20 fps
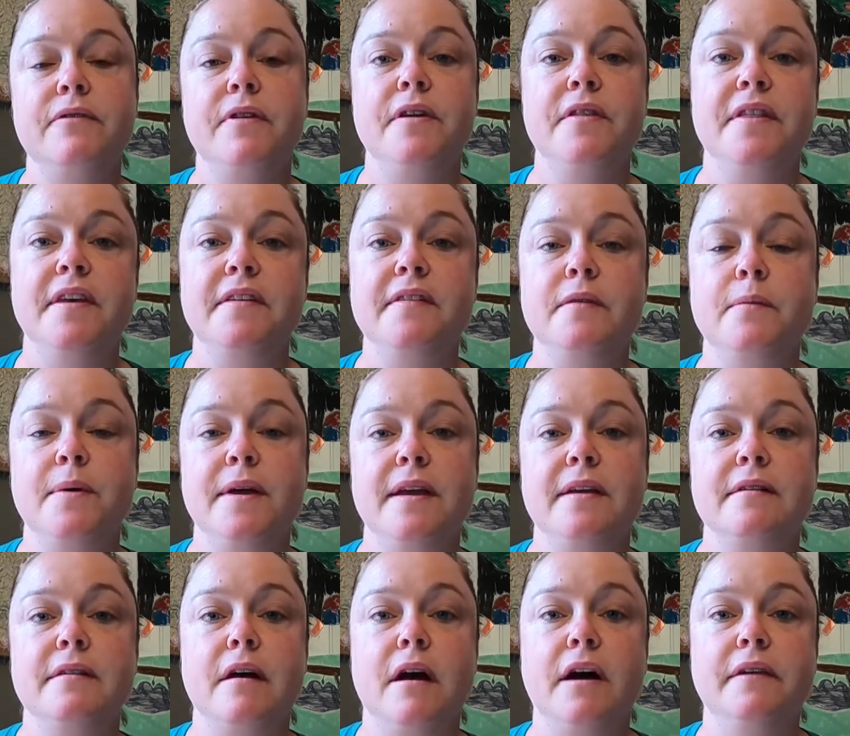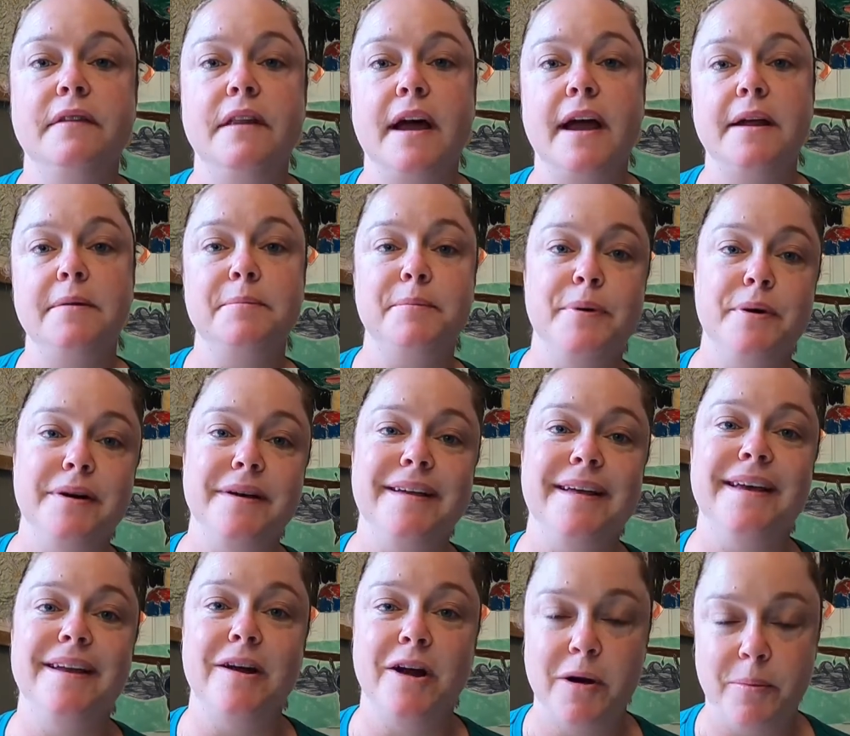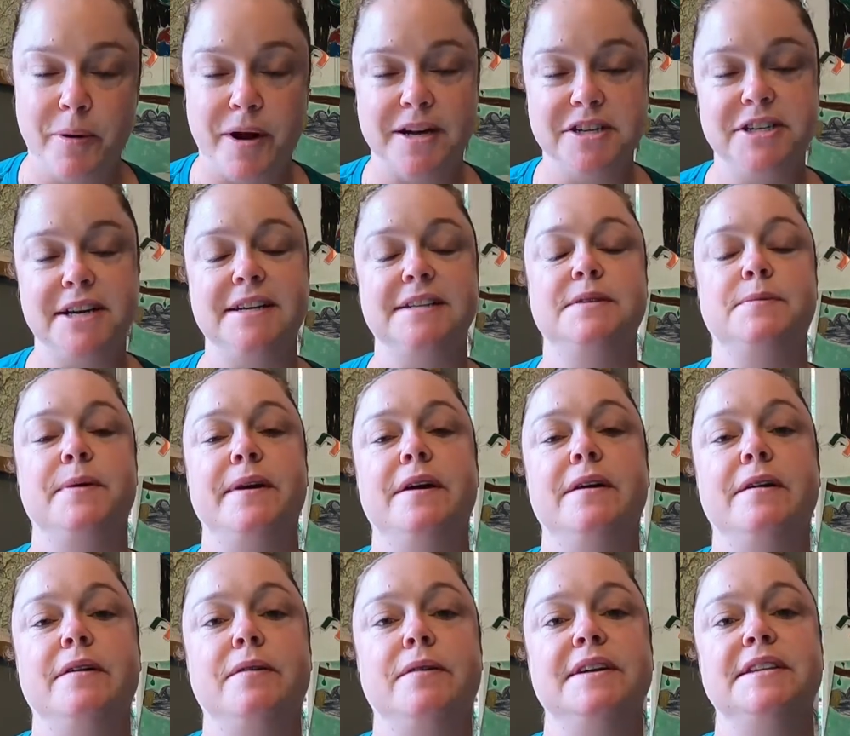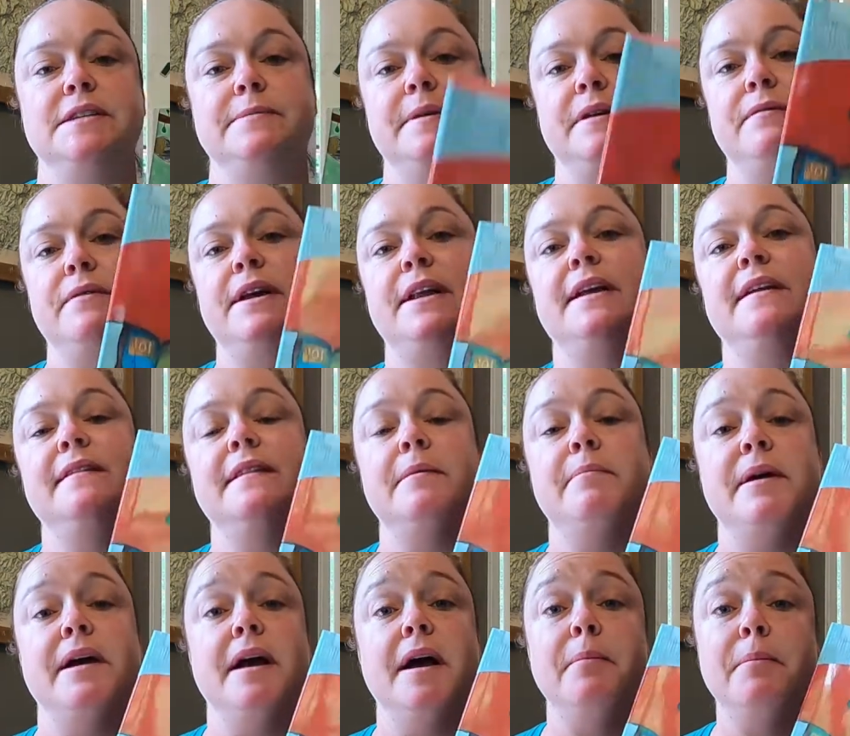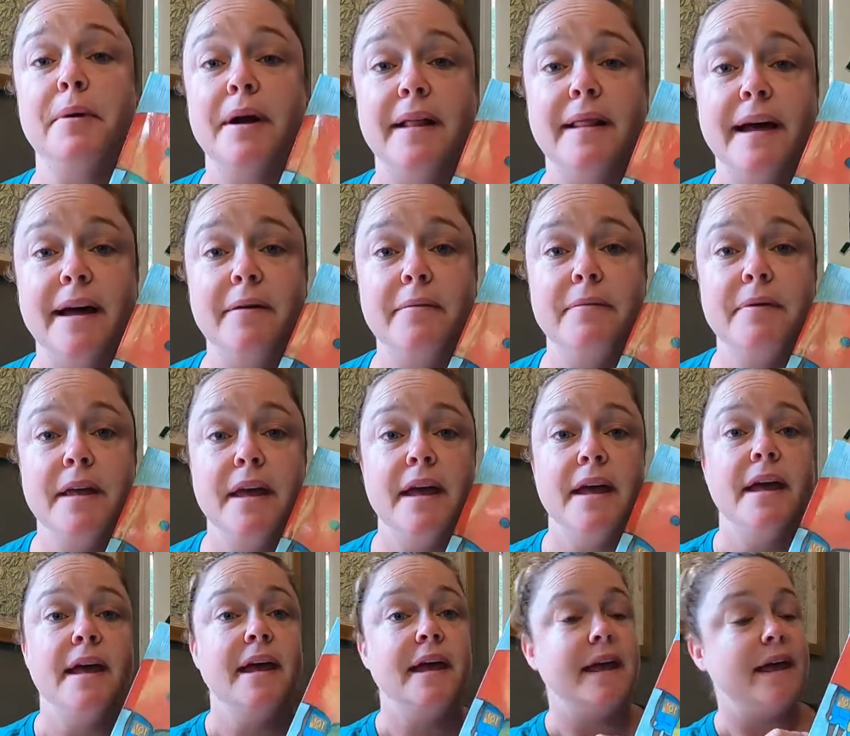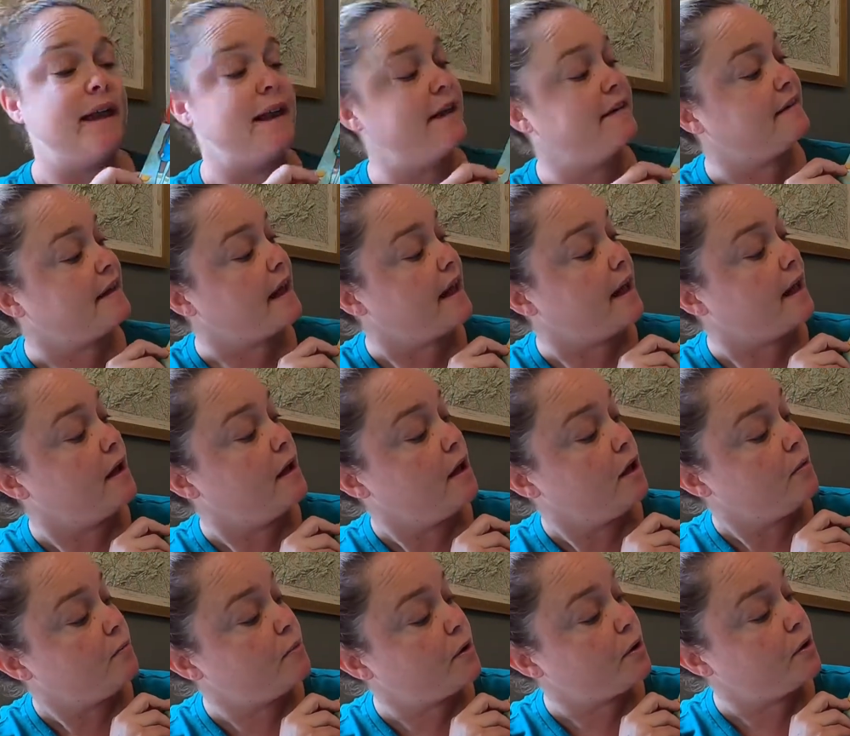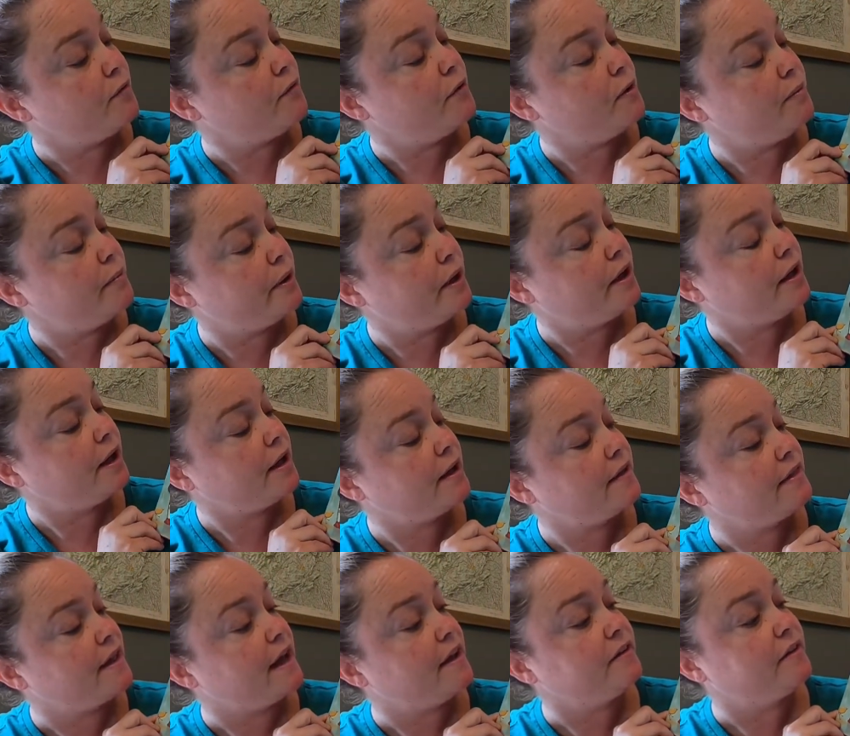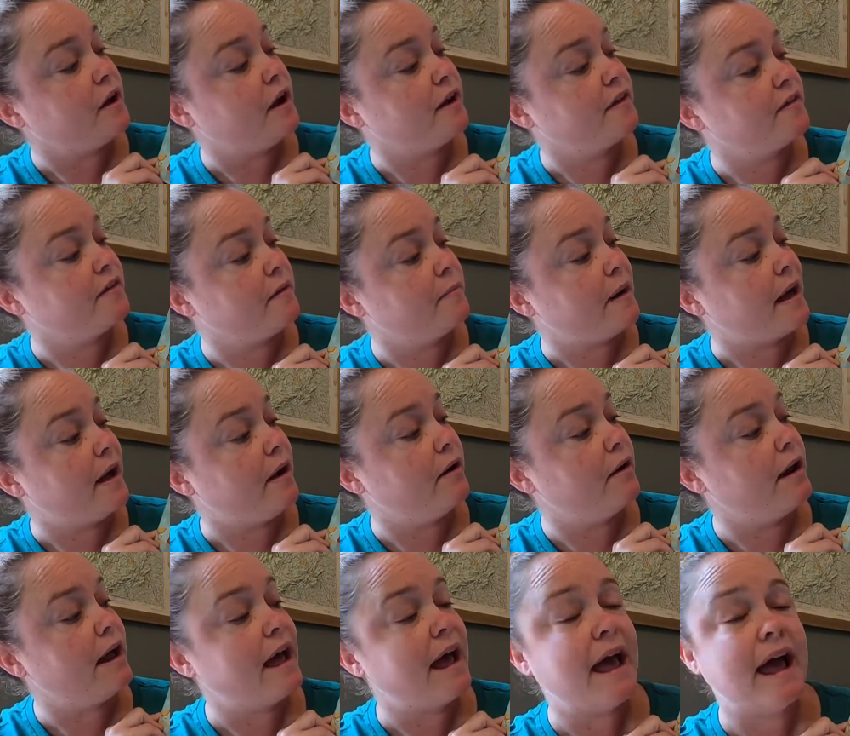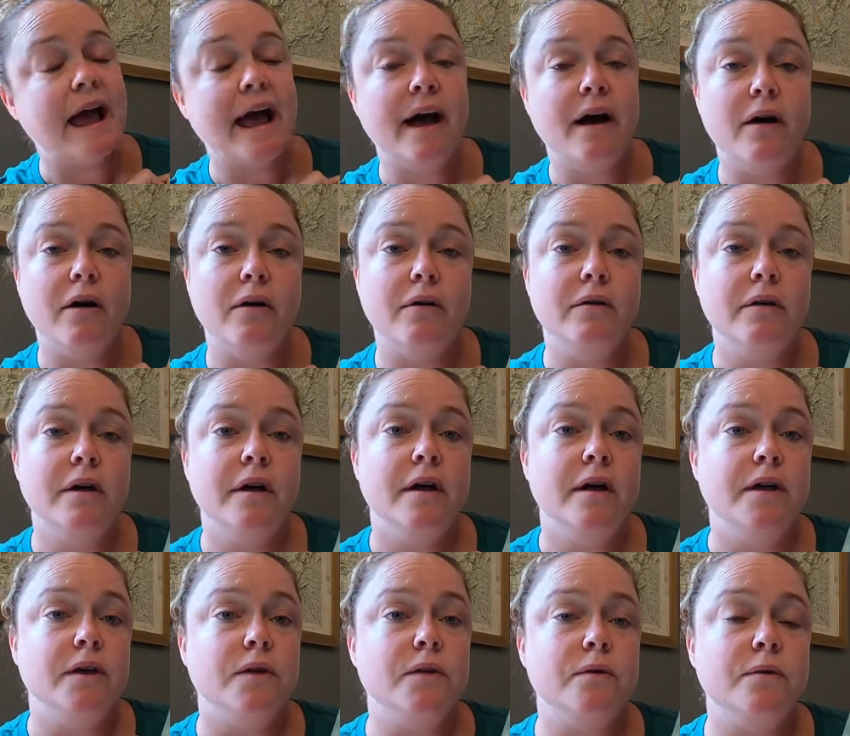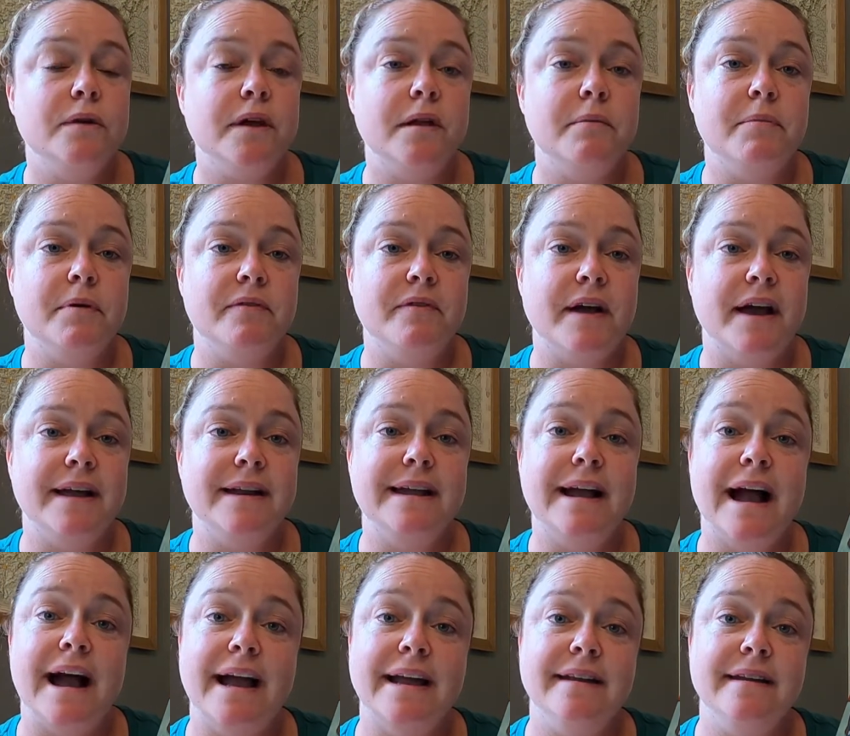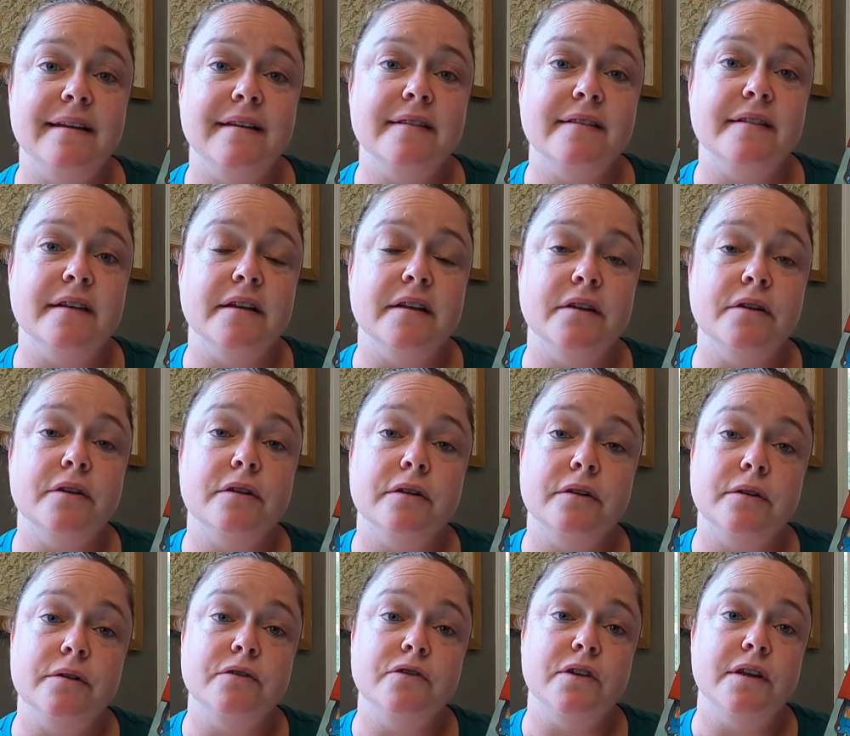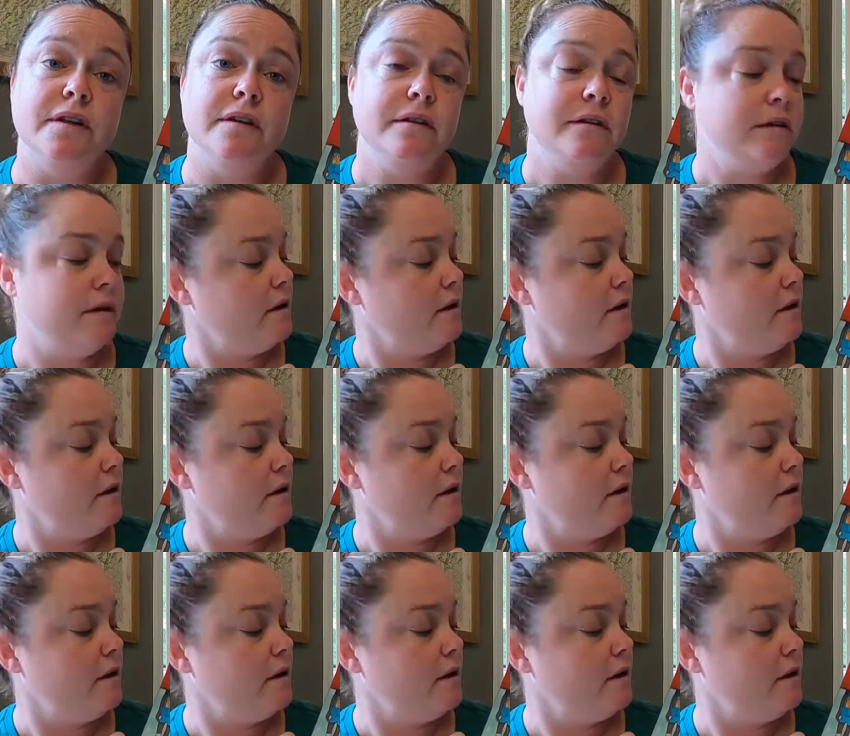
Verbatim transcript: For this week's online book and art project, we are going to be reading The Big Umbrella. It is a beautiful book that talks about how you can provide kindness and inclusion.